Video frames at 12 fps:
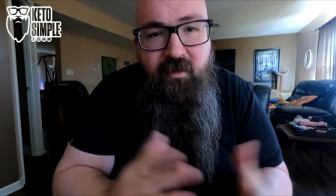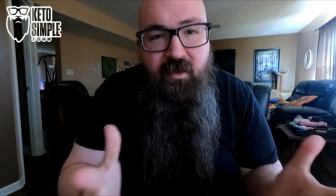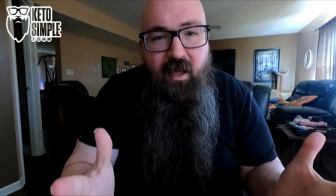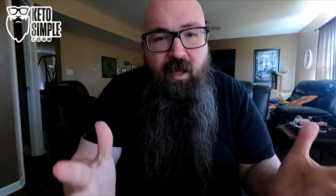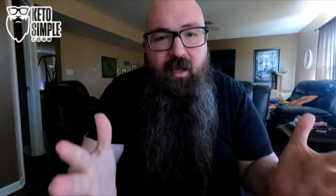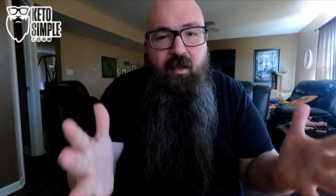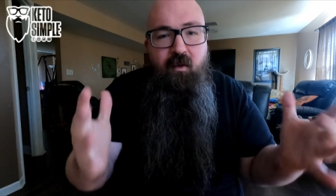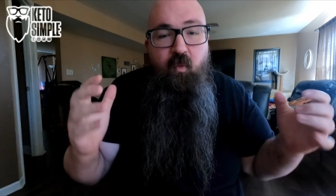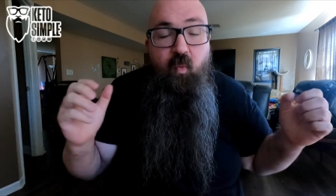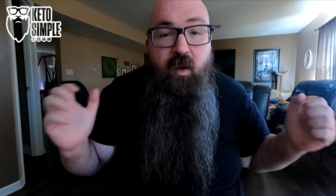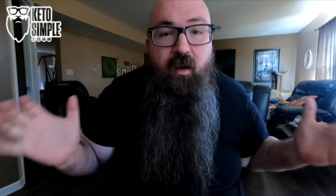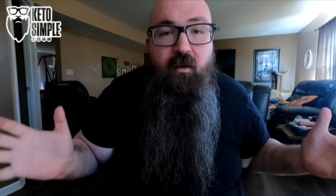Today,
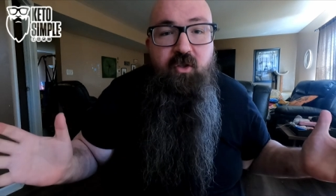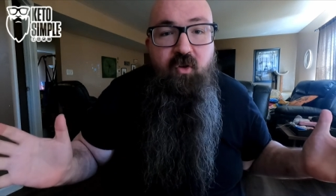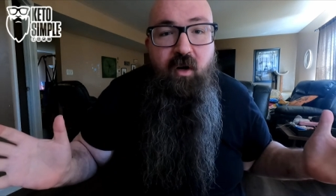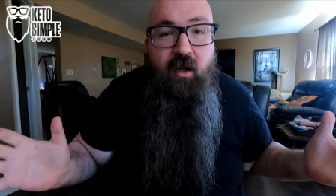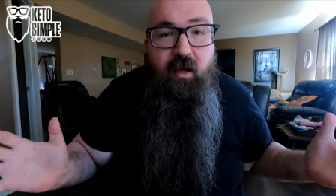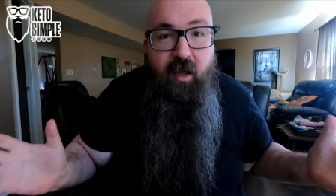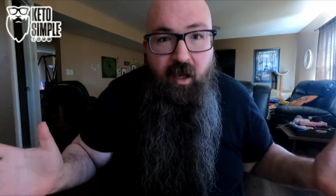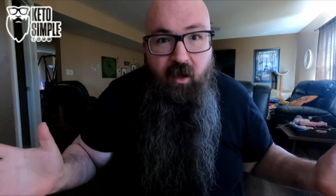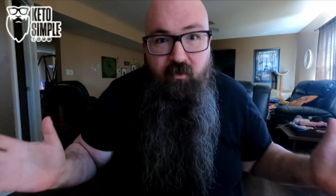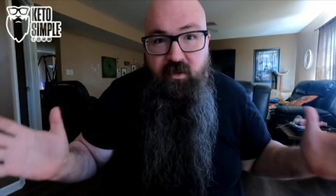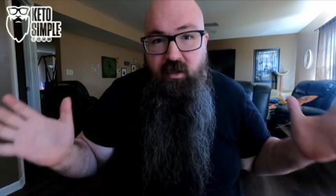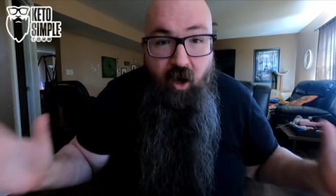we are trying
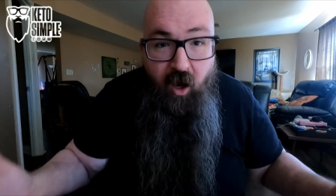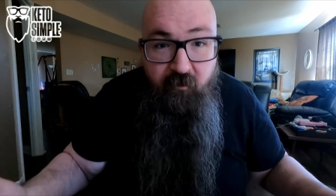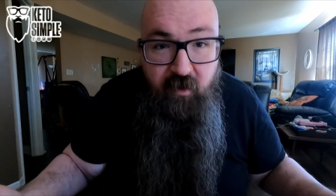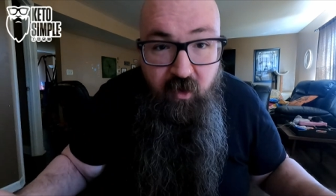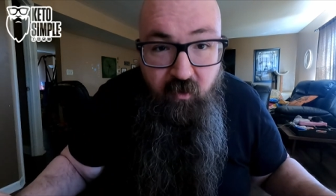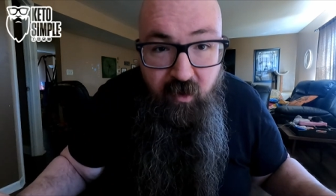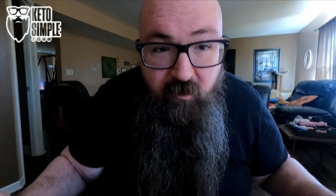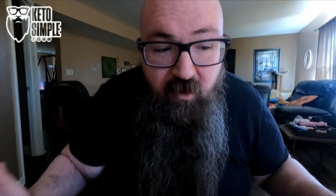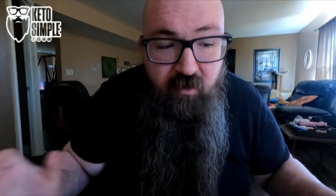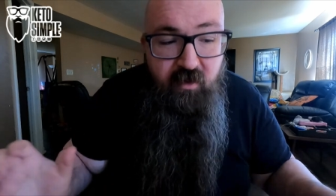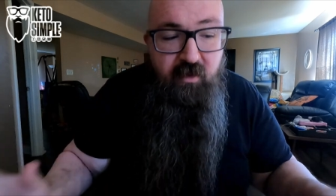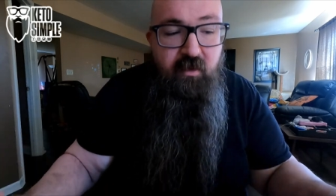out coffee
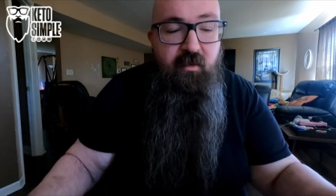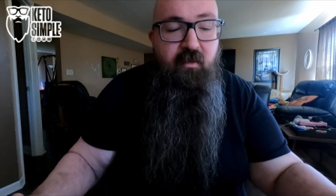creamers